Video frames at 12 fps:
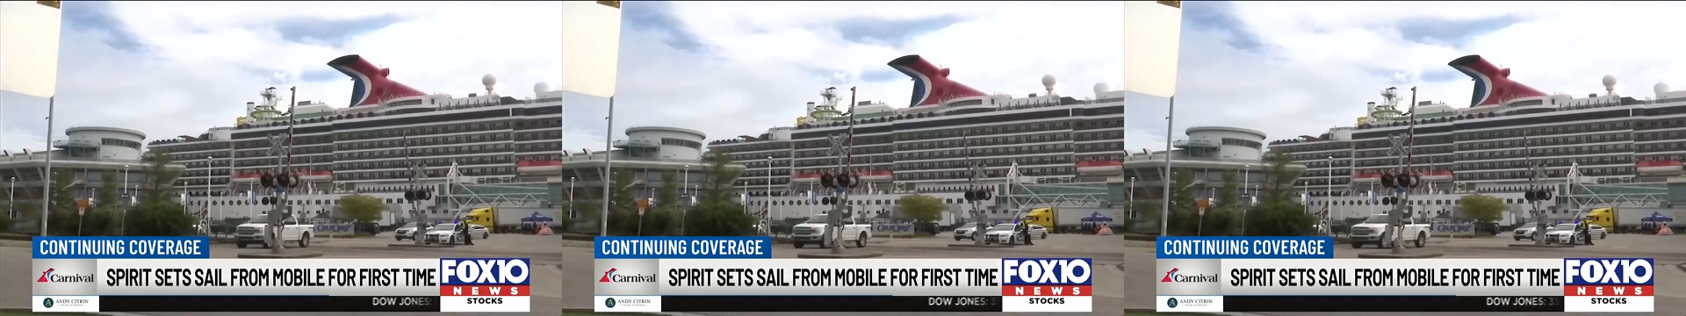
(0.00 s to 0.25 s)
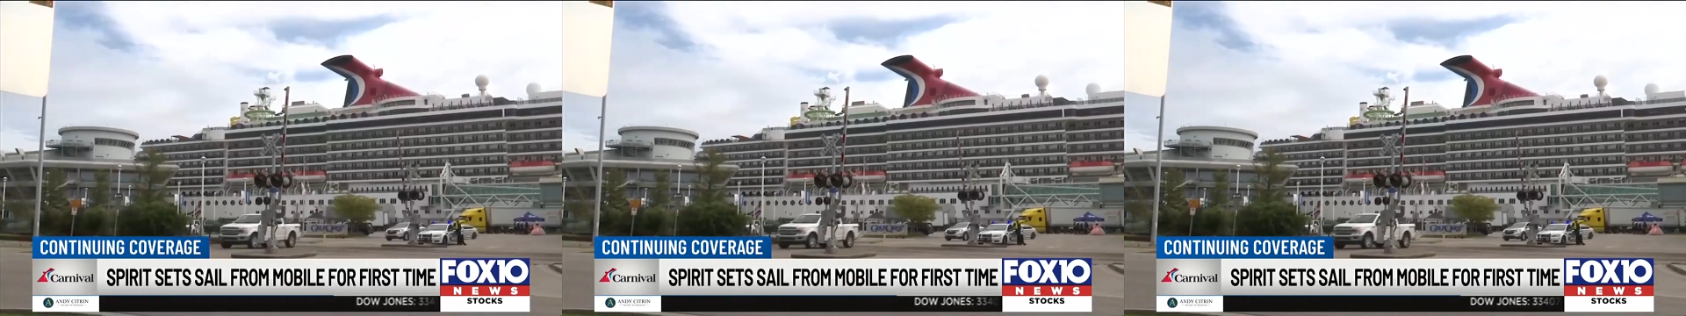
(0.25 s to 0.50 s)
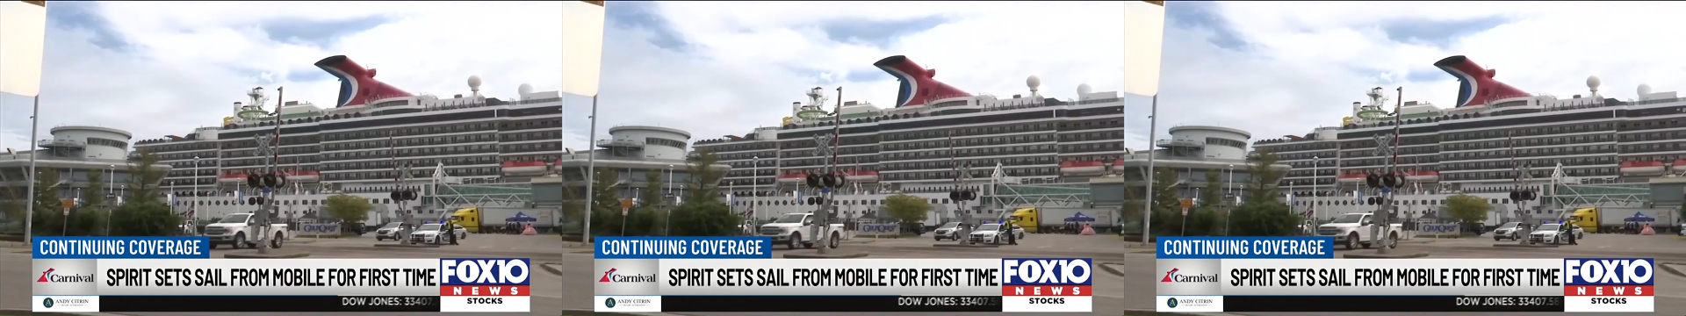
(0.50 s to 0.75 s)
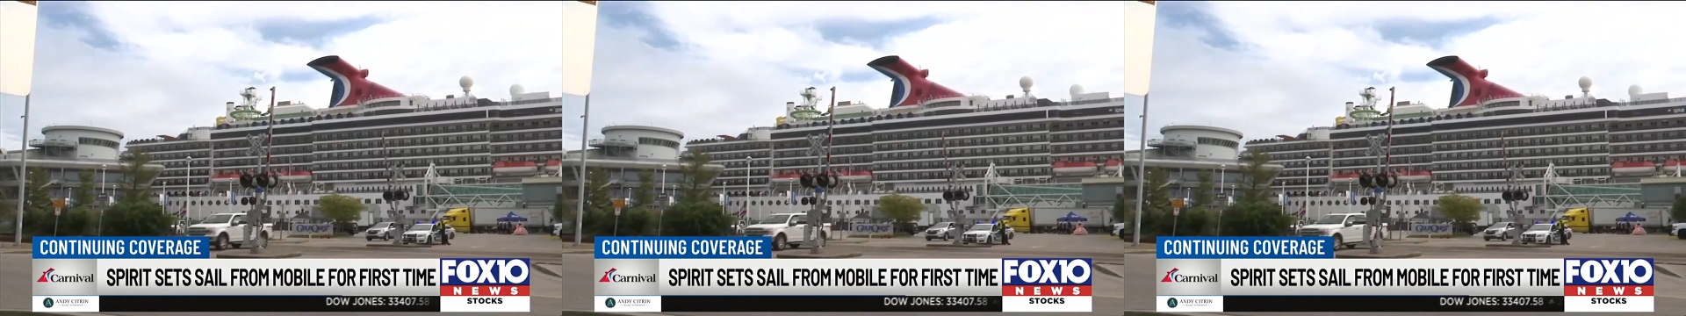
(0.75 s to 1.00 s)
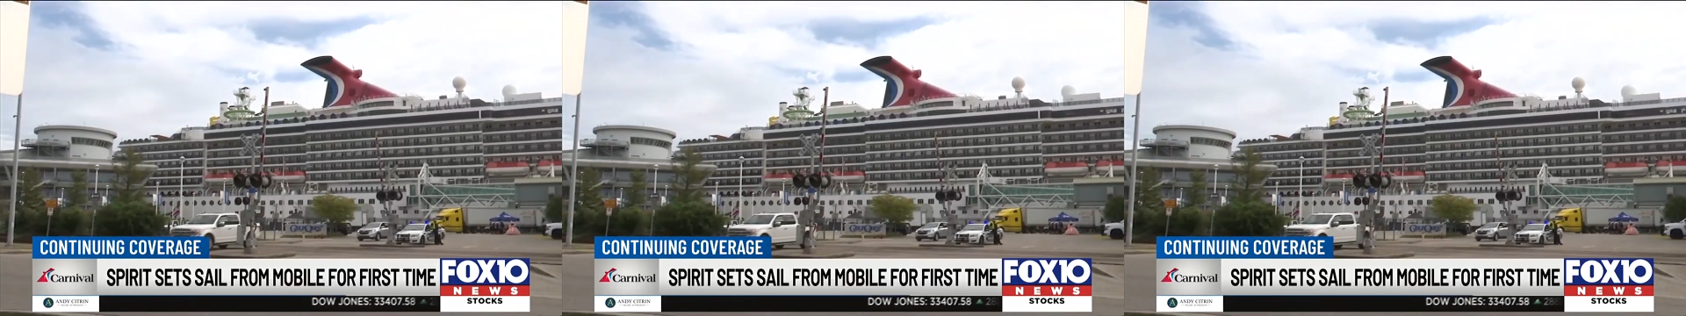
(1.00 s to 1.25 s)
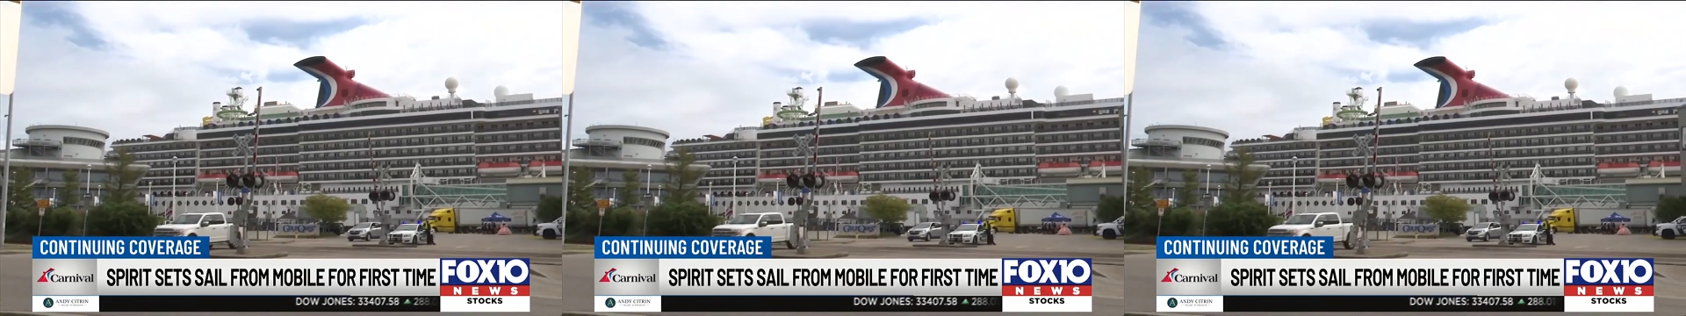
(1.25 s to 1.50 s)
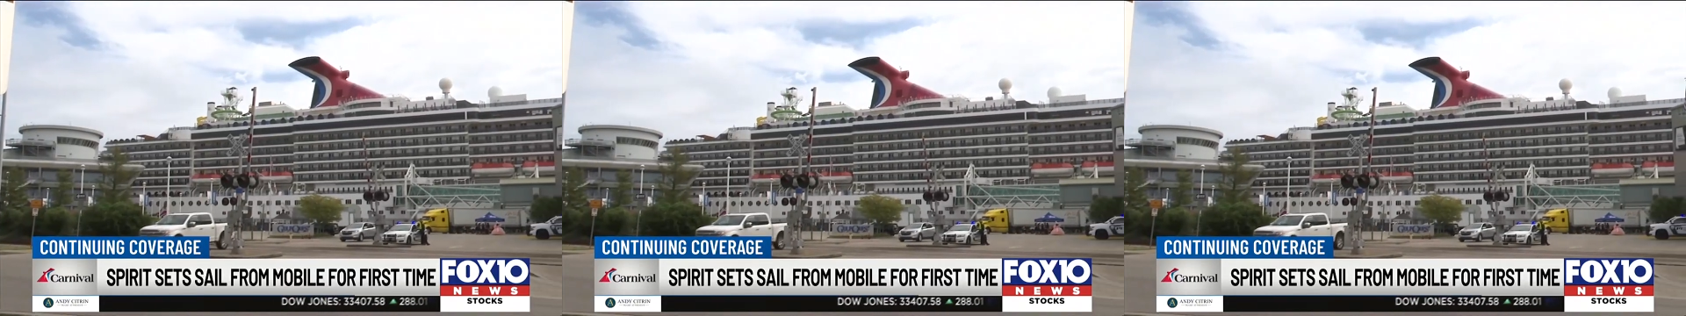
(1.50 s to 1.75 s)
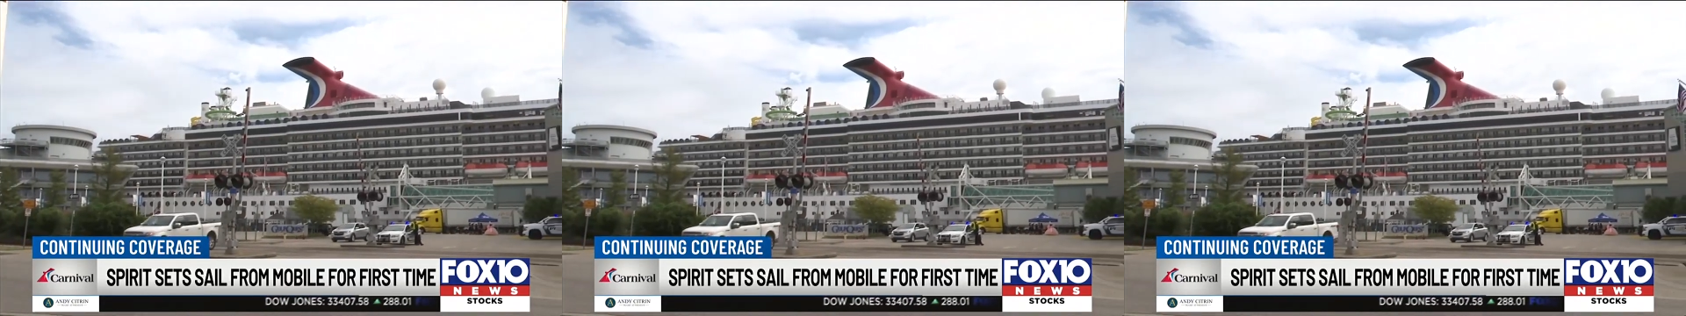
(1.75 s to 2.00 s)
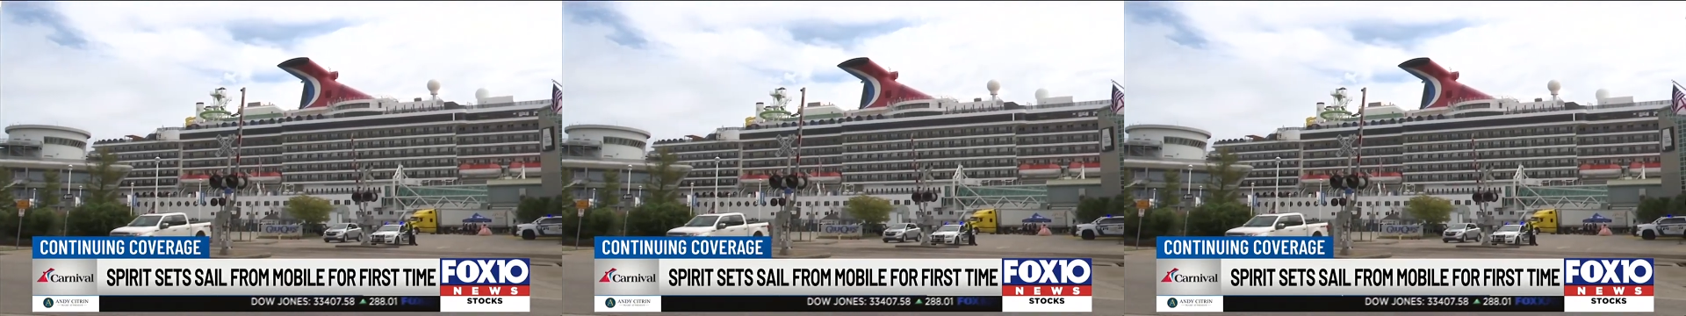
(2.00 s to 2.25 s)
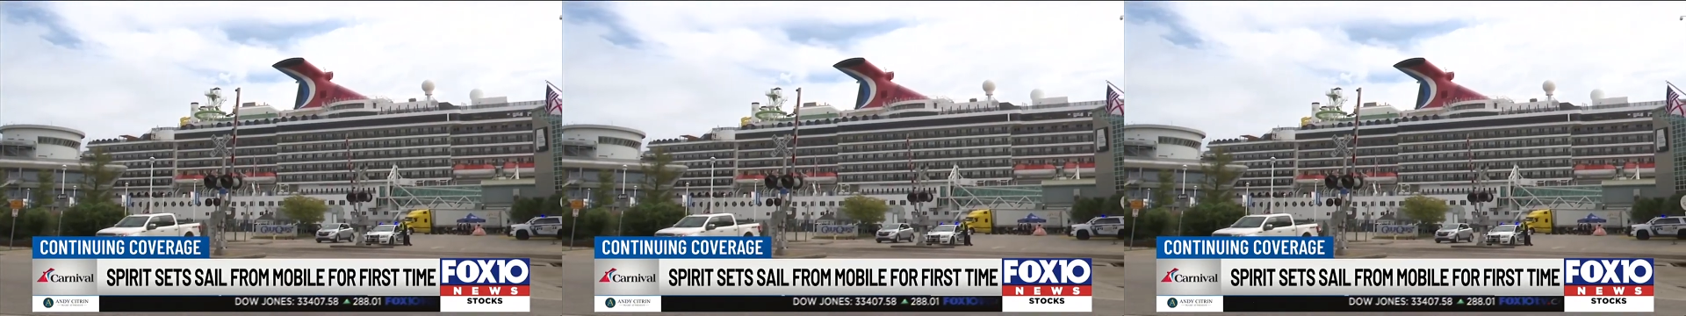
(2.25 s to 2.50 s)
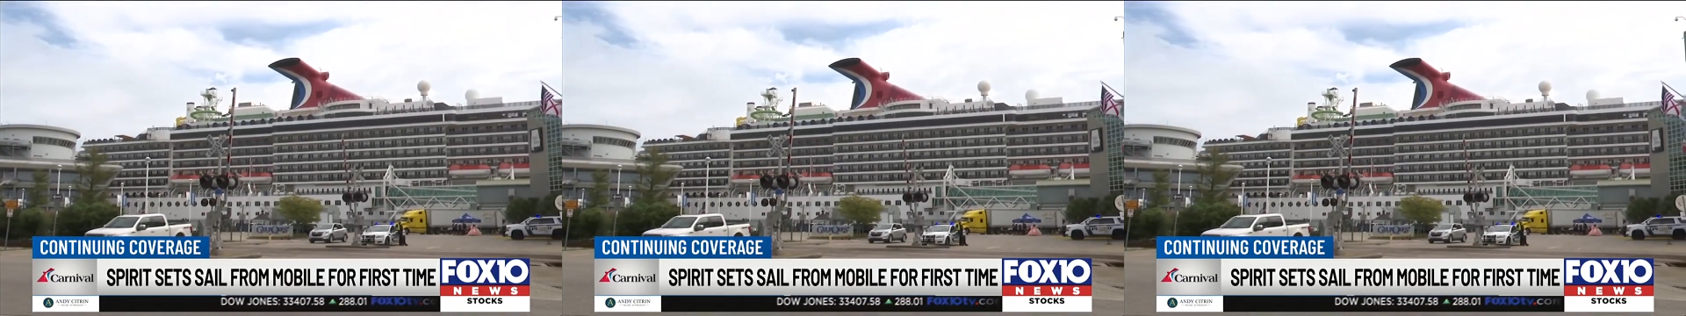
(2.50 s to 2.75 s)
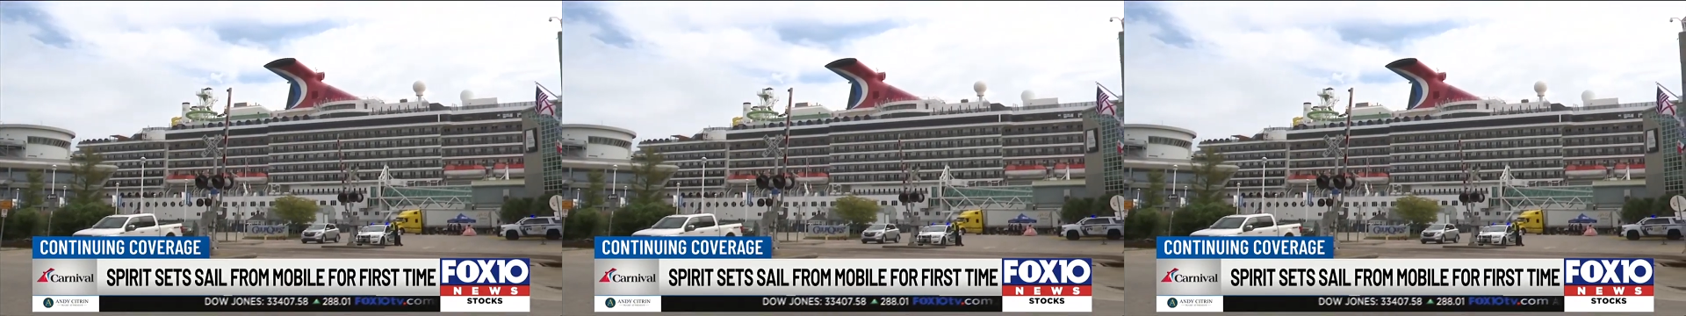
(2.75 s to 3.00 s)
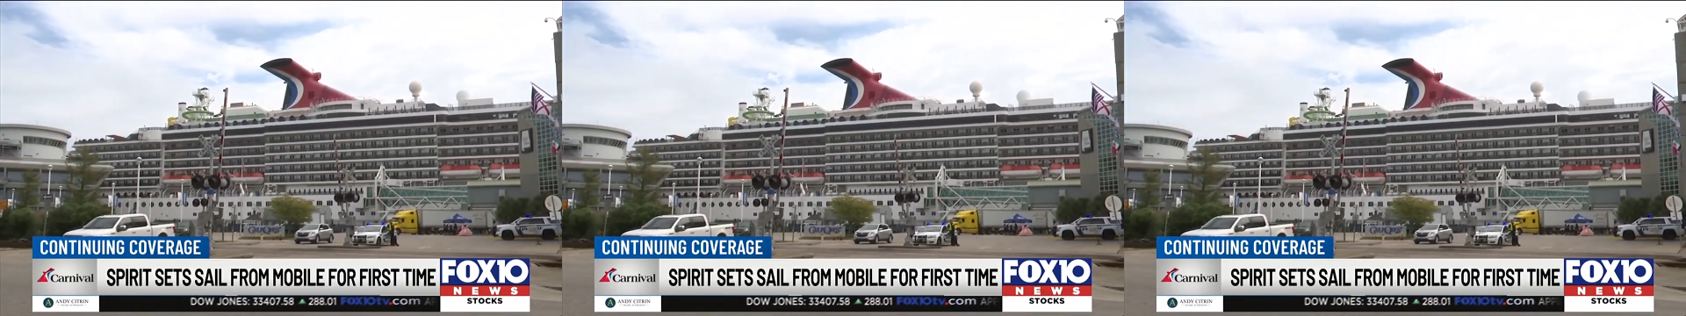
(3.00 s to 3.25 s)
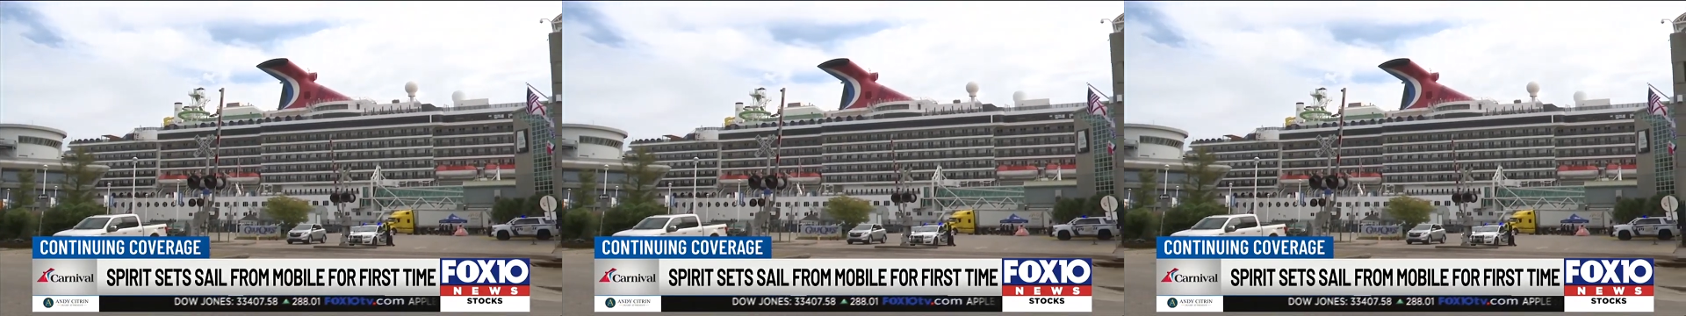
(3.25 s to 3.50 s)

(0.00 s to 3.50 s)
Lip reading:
(no speaker visible)